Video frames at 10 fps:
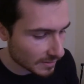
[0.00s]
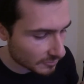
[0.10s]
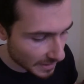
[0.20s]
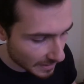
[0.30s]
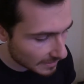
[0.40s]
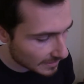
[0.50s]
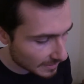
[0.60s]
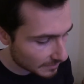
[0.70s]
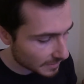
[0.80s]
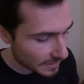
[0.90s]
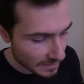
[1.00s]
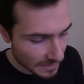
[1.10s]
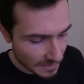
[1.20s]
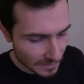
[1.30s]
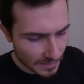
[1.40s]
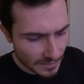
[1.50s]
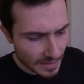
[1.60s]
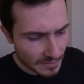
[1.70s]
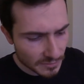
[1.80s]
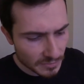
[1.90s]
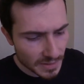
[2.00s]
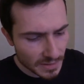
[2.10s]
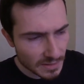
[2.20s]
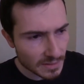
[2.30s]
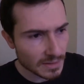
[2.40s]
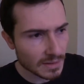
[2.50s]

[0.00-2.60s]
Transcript: drinking something. Doesn't have to be